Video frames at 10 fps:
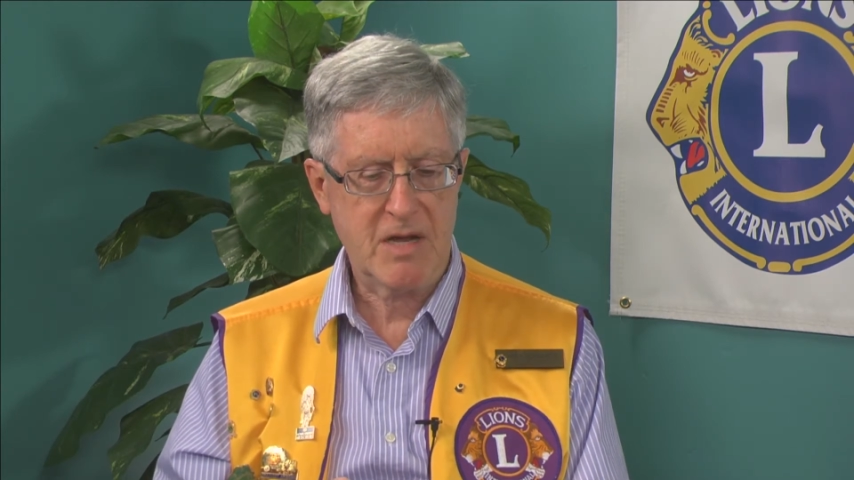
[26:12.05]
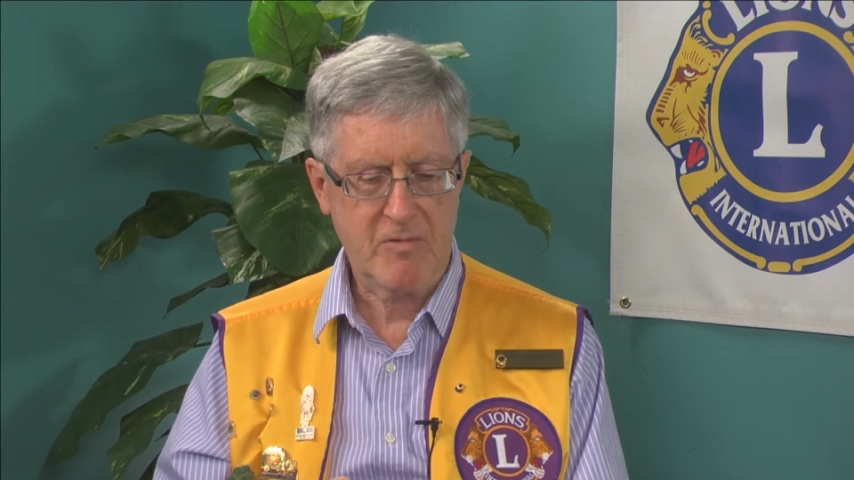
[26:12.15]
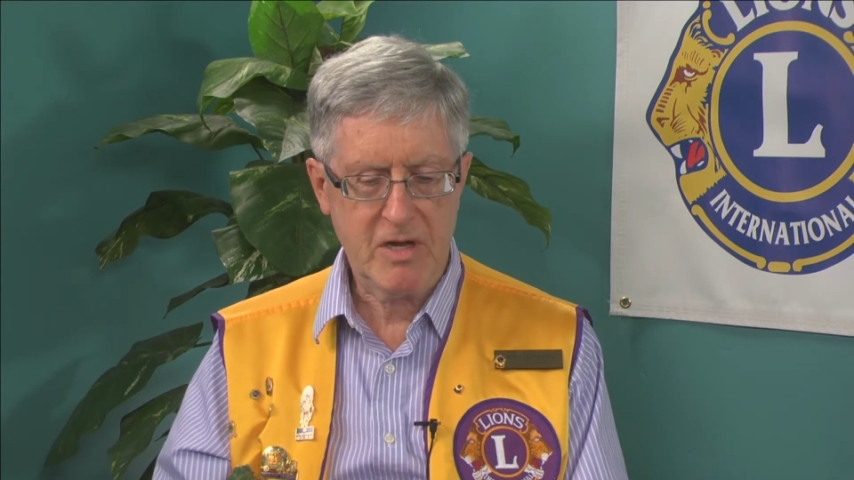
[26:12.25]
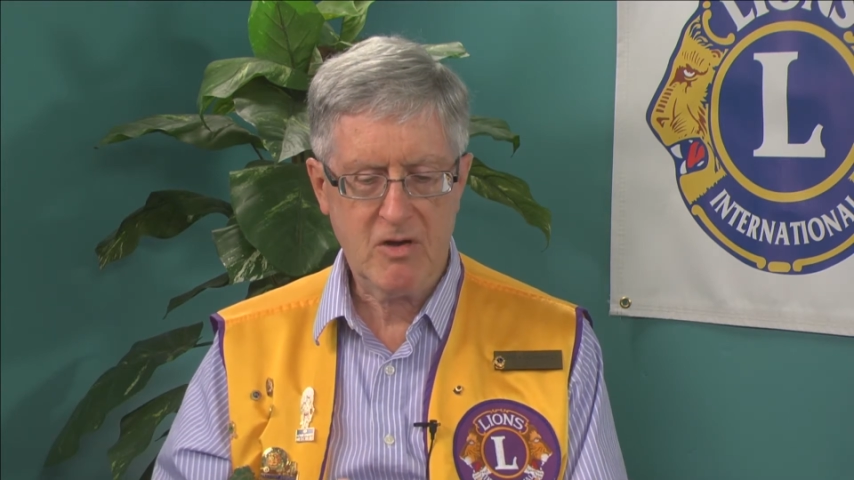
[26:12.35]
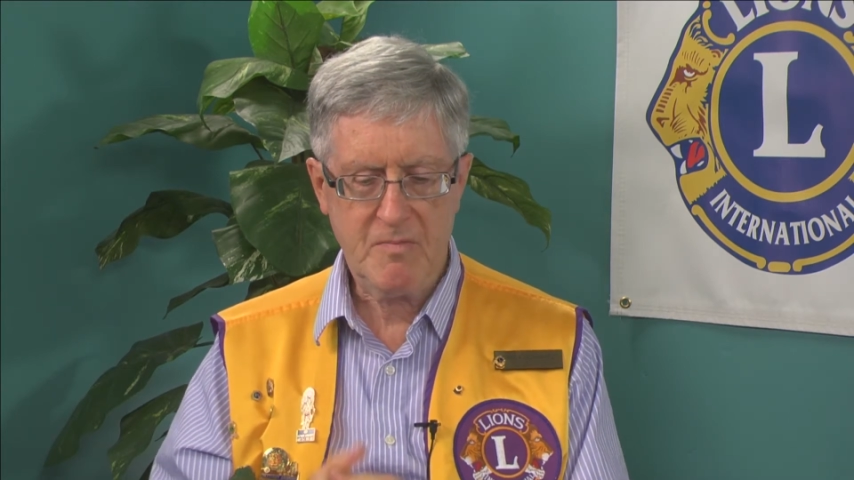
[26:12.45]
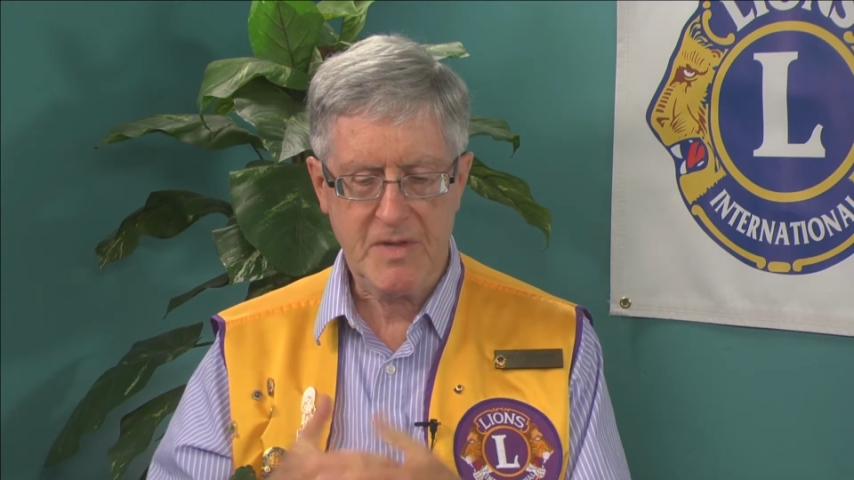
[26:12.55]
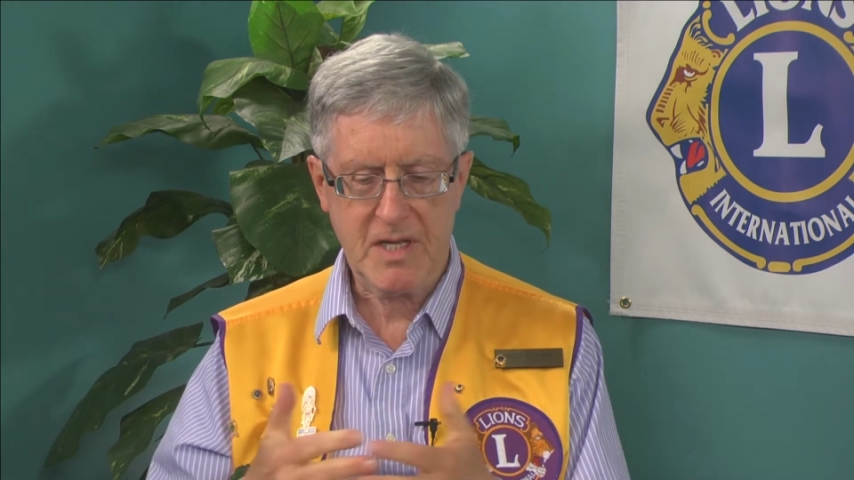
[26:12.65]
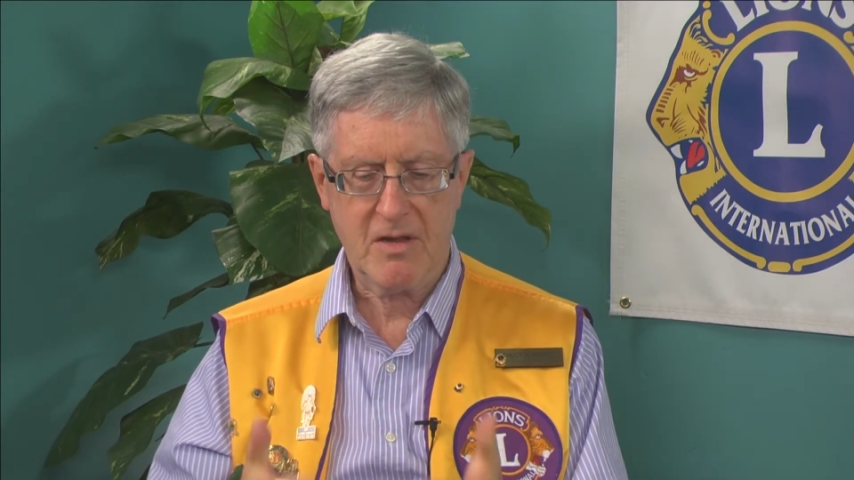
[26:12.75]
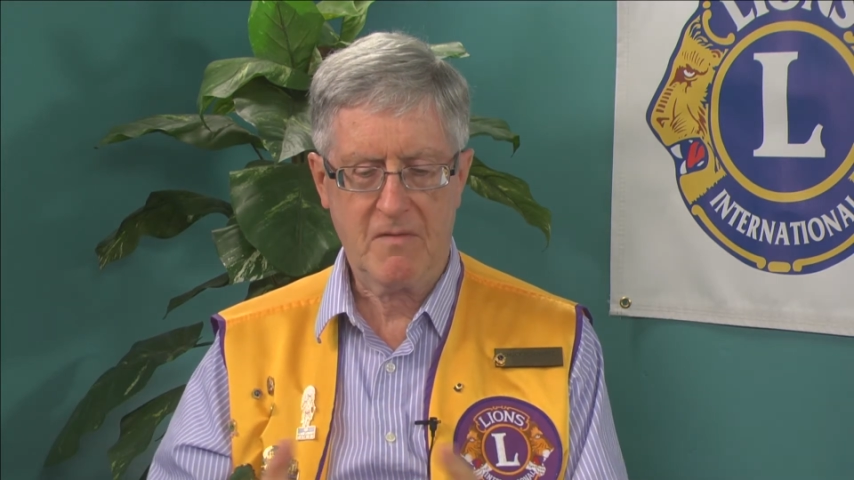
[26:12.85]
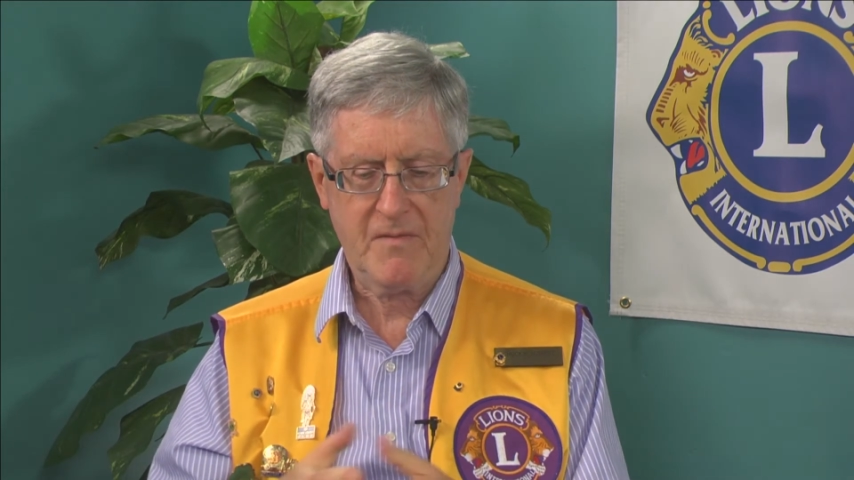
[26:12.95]
and we hope
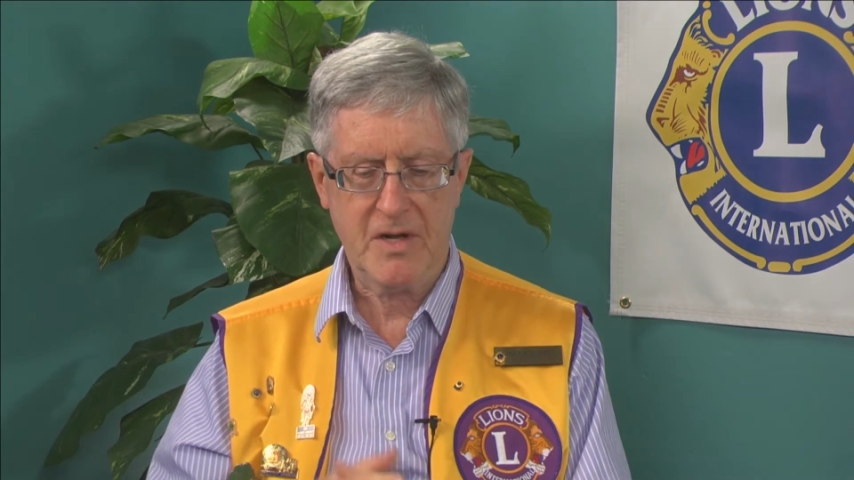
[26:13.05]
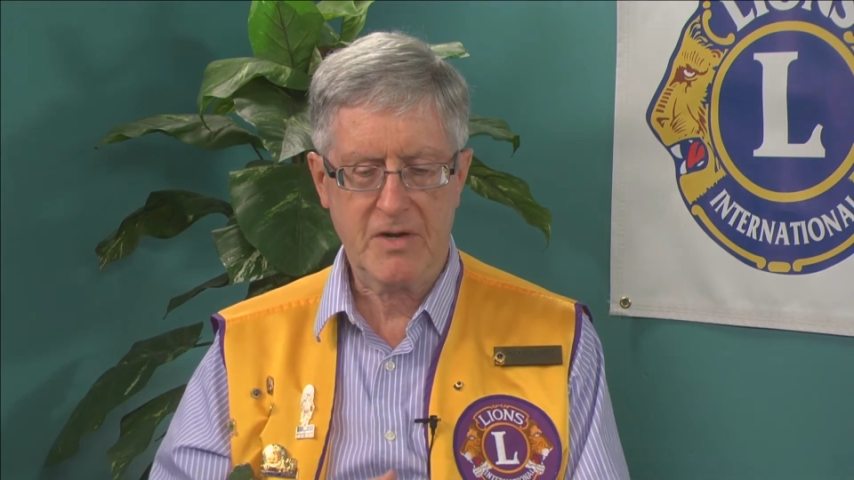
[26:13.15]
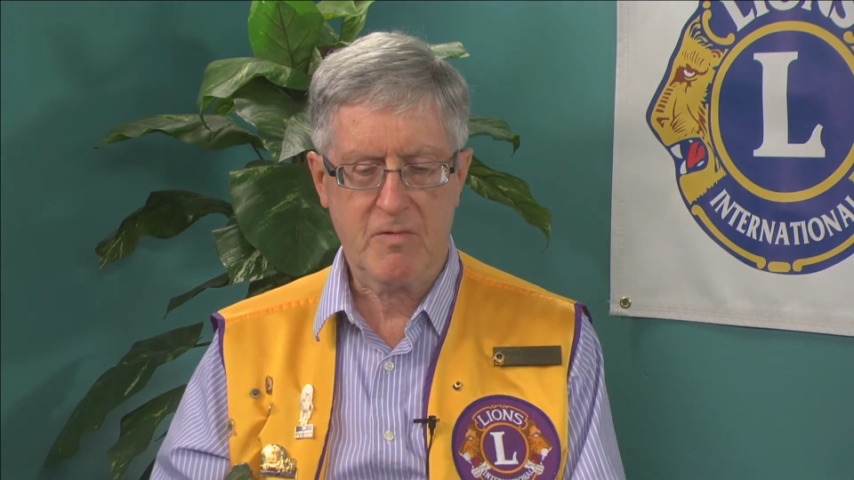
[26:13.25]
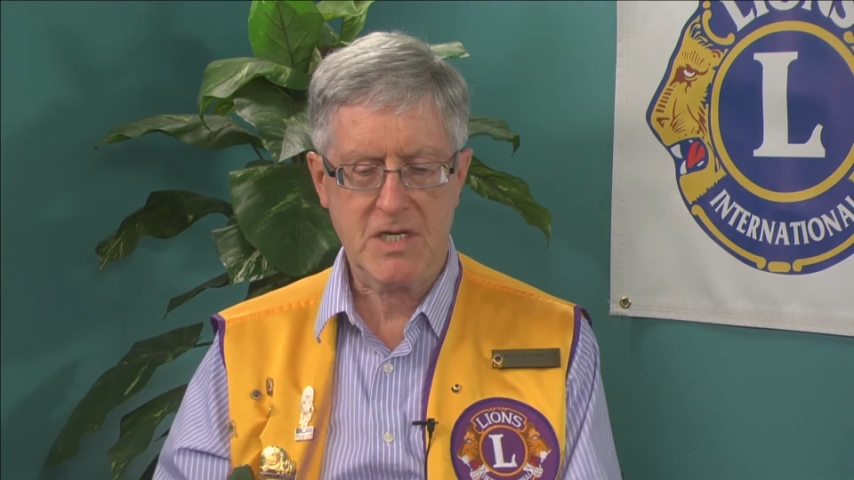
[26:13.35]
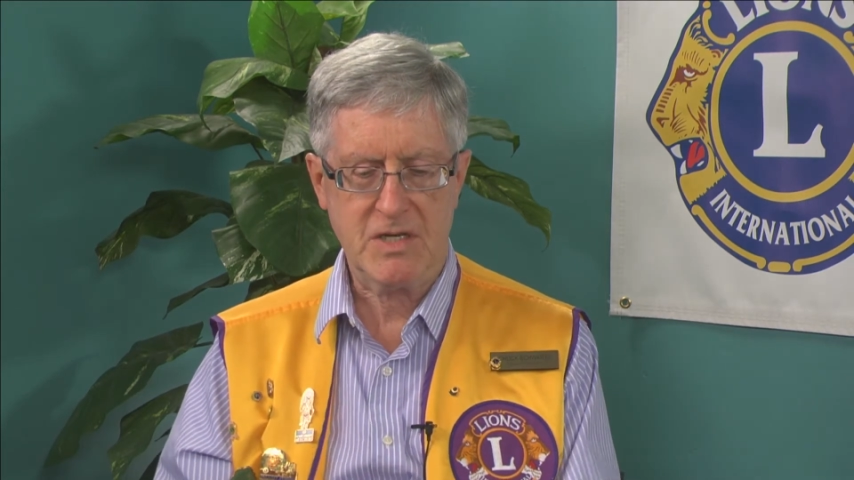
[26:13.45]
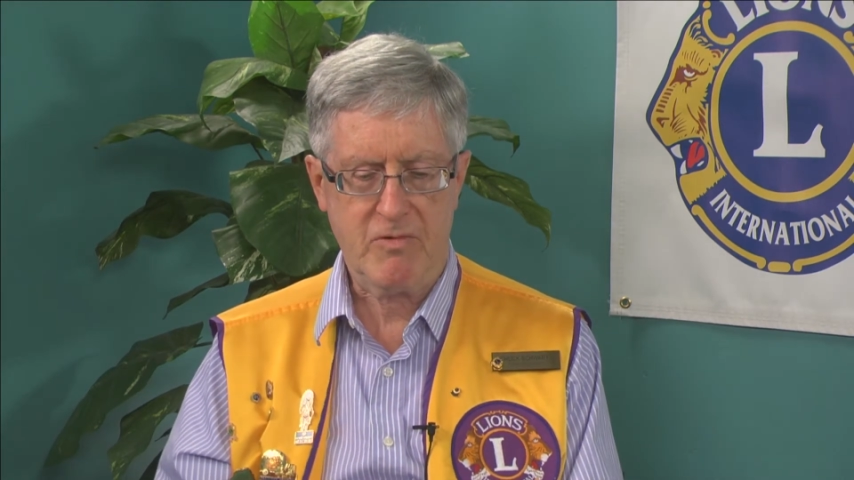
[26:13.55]
that their fundraising